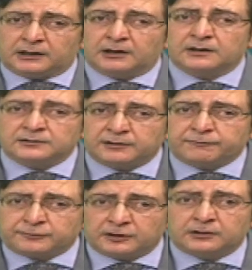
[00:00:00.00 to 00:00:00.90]

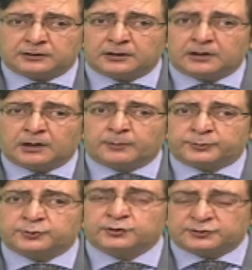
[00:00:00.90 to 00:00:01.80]
different approach
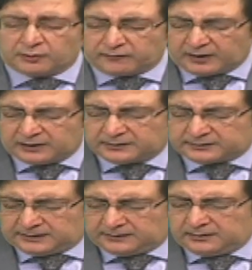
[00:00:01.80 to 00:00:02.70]
to Afghanistan.
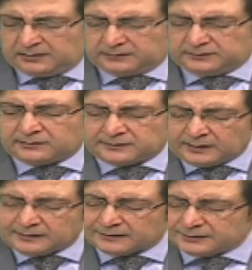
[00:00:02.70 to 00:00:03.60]
Do you think that
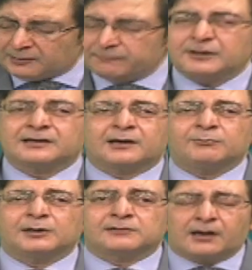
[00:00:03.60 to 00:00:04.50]
there will come a
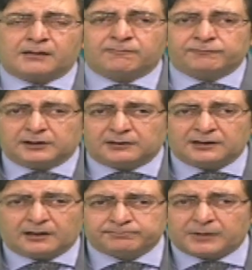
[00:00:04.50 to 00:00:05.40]
time when India and
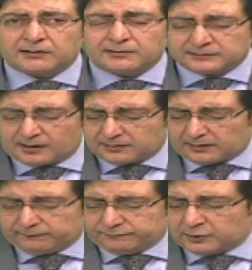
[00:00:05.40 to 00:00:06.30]
Pakistan can
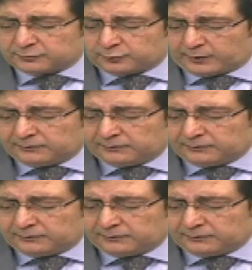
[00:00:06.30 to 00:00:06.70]
work together?